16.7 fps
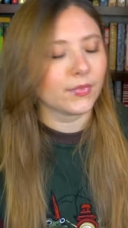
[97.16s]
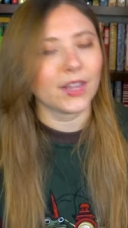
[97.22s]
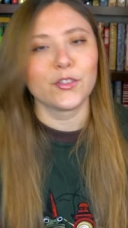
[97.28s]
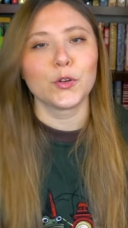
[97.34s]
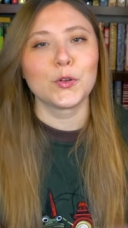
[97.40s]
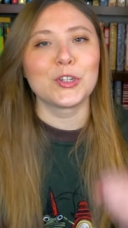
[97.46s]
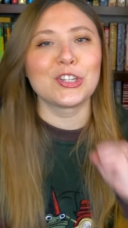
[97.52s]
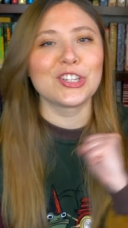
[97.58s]

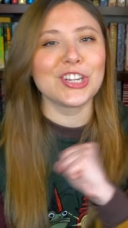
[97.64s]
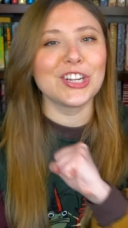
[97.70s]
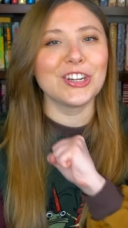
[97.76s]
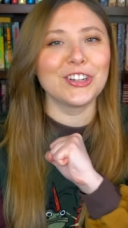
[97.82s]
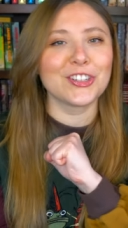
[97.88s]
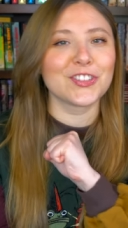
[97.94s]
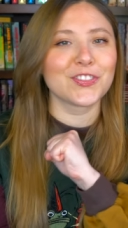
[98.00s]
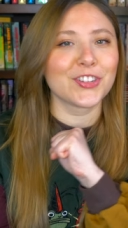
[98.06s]
Everyone
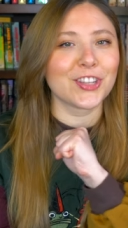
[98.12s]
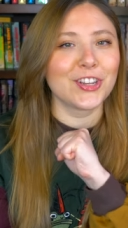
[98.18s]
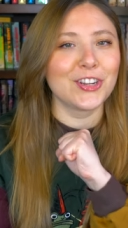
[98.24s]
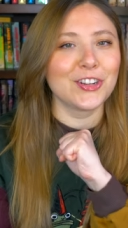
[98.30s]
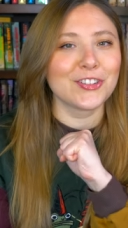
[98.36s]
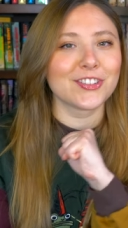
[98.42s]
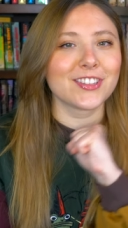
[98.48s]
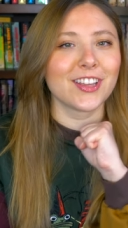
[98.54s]
cheers for the
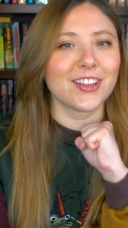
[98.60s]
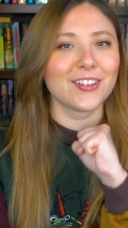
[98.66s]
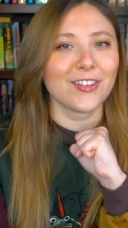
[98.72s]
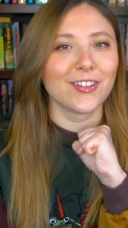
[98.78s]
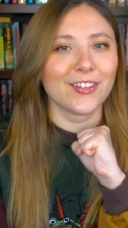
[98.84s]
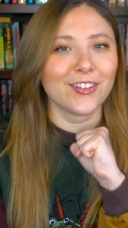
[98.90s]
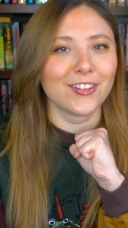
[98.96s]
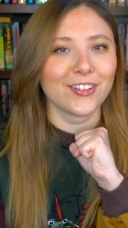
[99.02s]
new sun
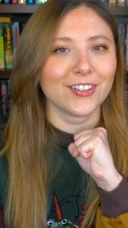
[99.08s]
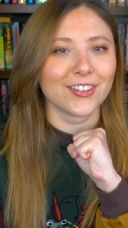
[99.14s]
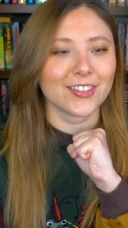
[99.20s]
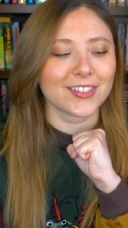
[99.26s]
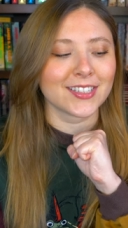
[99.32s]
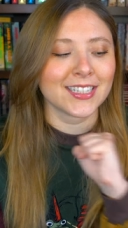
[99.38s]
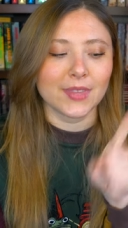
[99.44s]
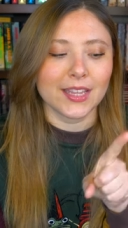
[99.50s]

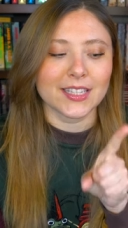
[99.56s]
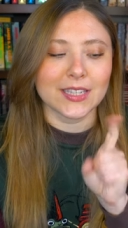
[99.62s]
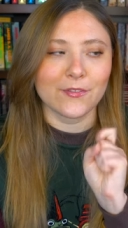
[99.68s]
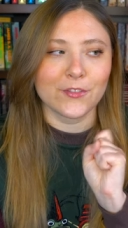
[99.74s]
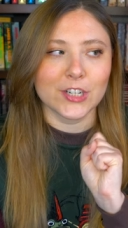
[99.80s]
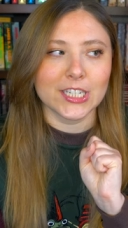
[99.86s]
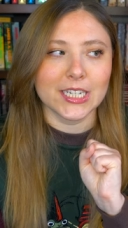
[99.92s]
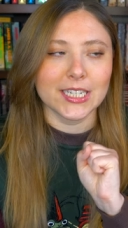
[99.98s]
holes,
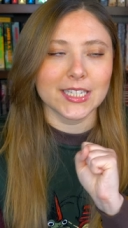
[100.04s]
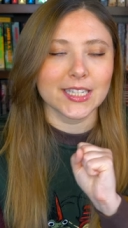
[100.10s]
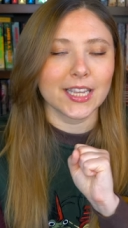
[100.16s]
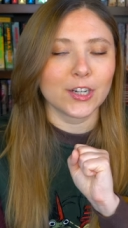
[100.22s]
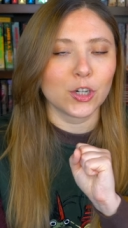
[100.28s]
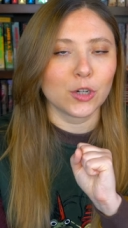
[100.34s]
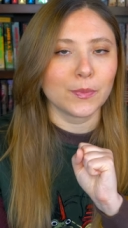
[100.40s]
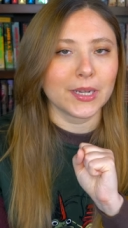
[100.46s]
except for Disa and her